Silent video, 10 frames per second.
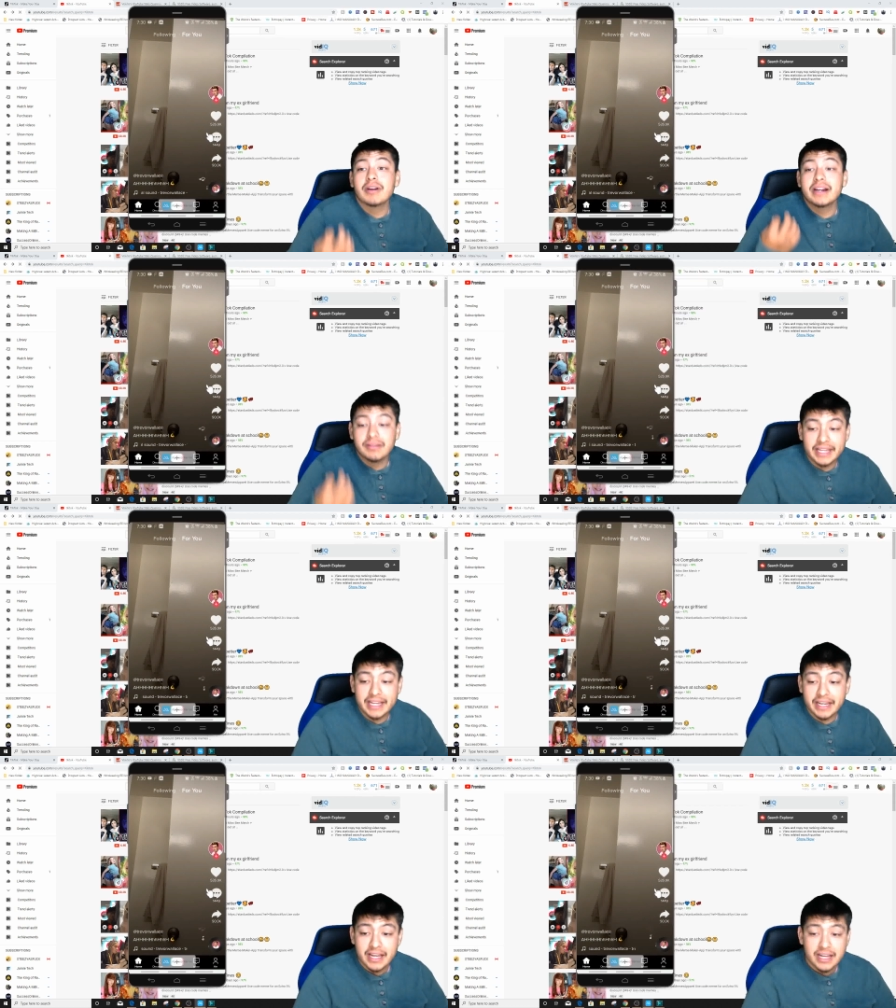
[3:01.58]
L
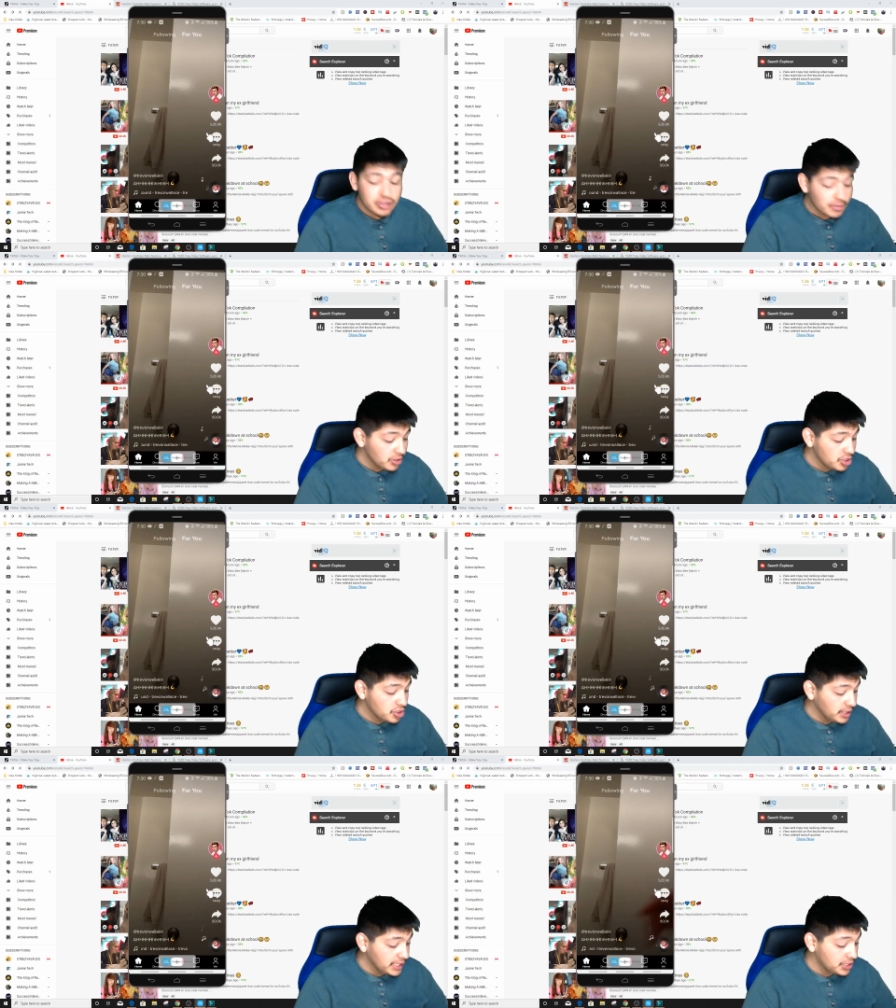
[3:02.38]
link. So I'm going to
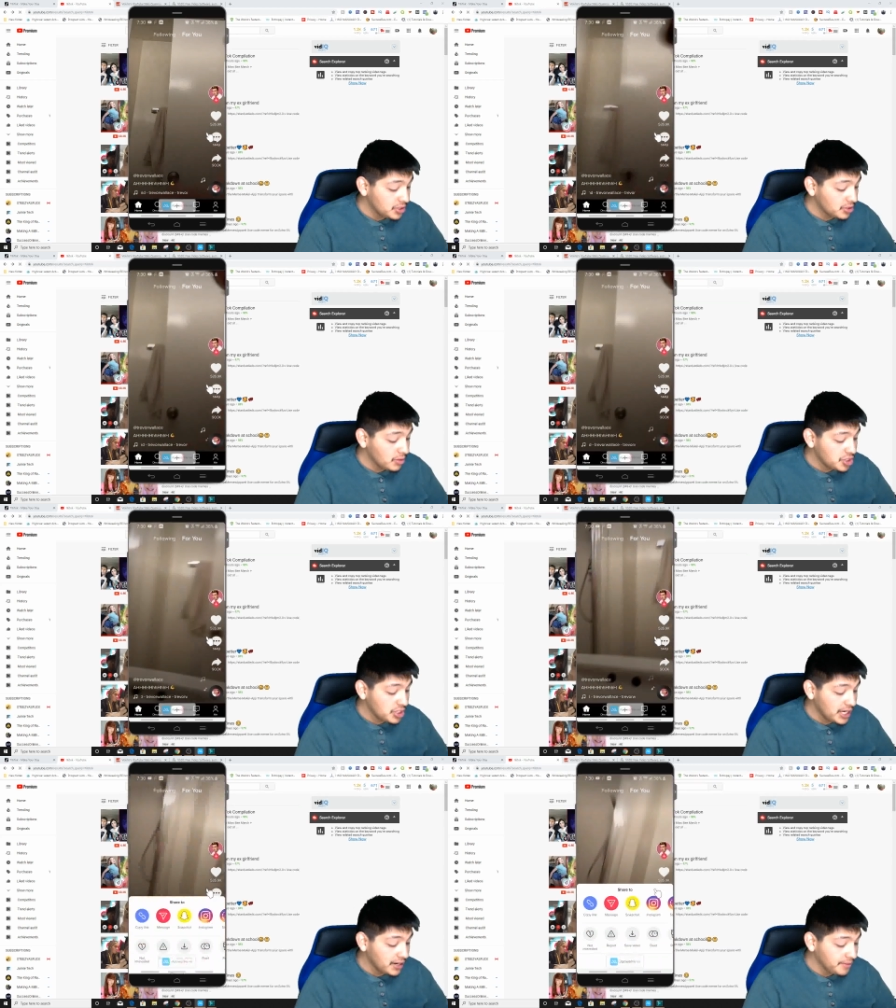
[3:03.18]
show you that. Just go to
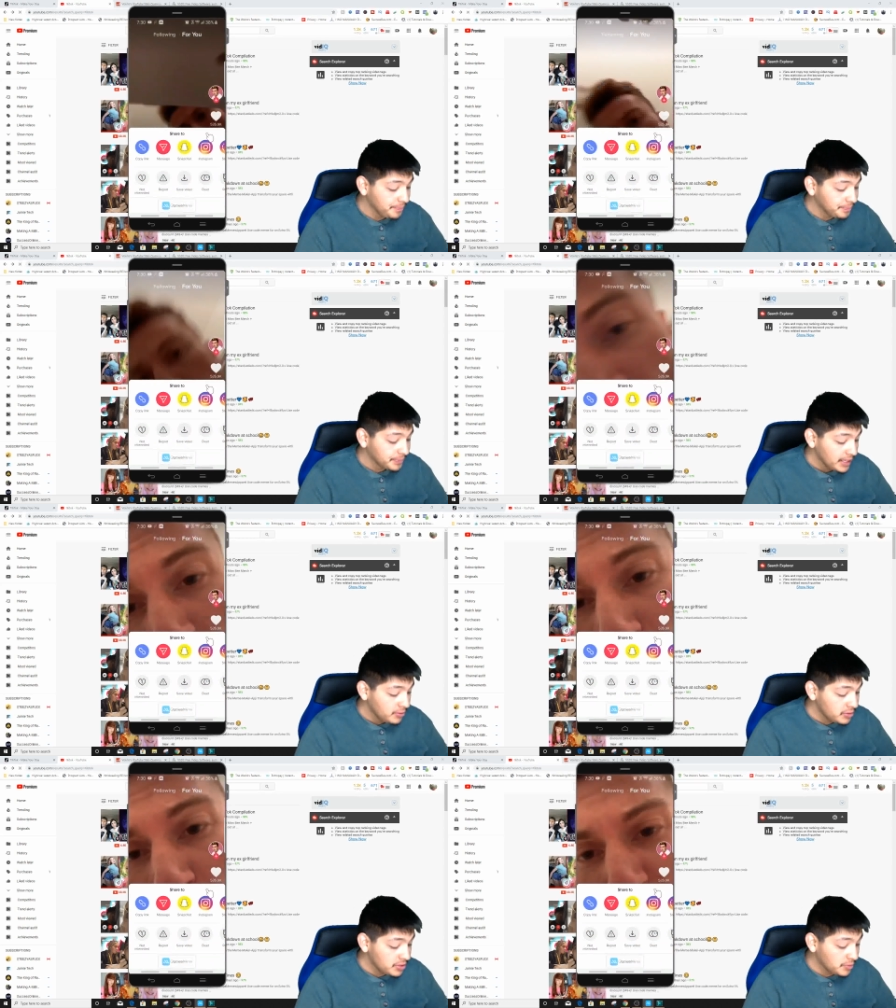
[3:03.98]
share,
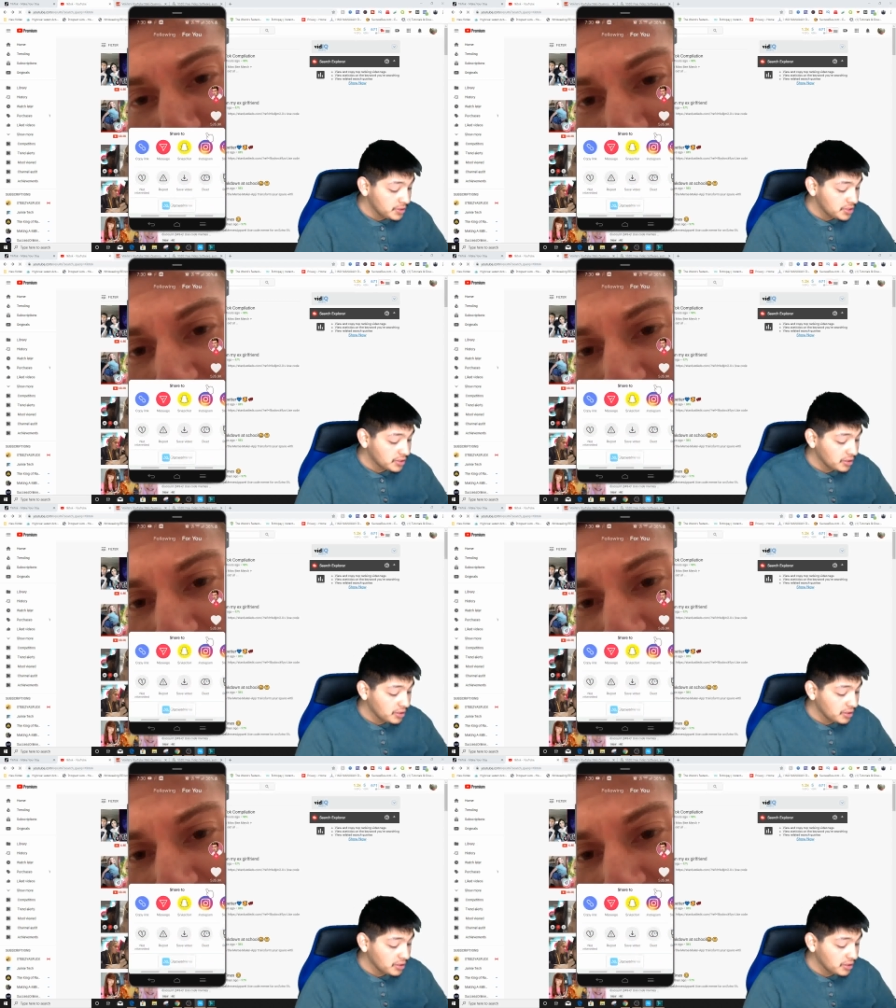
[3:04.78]
which is we're just going to